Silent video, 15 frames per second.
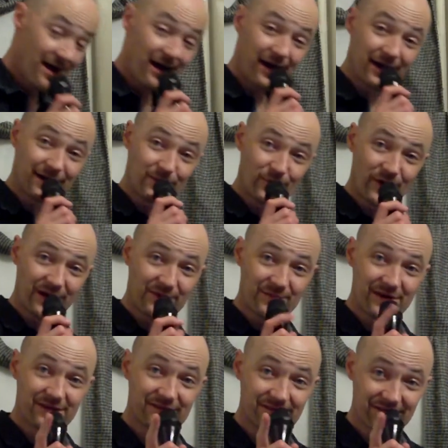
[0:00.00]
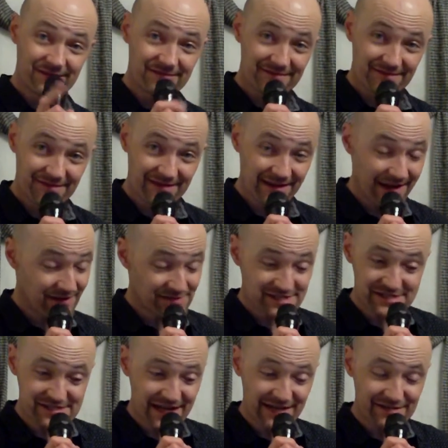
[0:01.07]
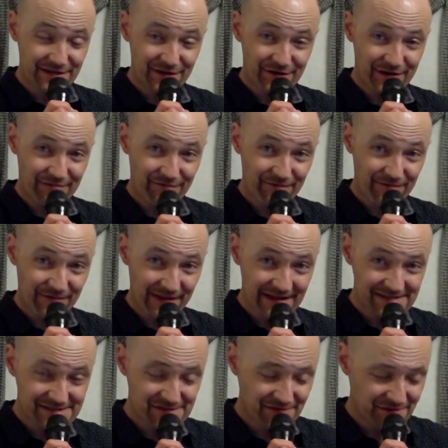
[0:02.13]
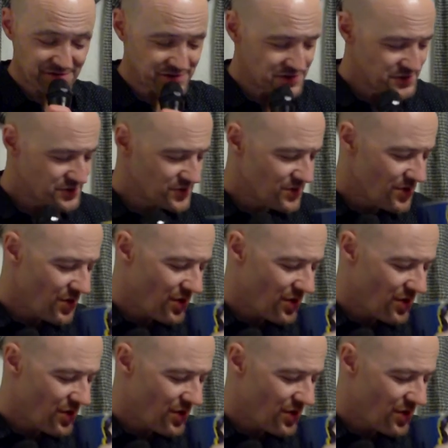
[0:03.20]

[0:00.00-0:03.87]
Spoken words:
I can recommend an outstanding cover for that song too.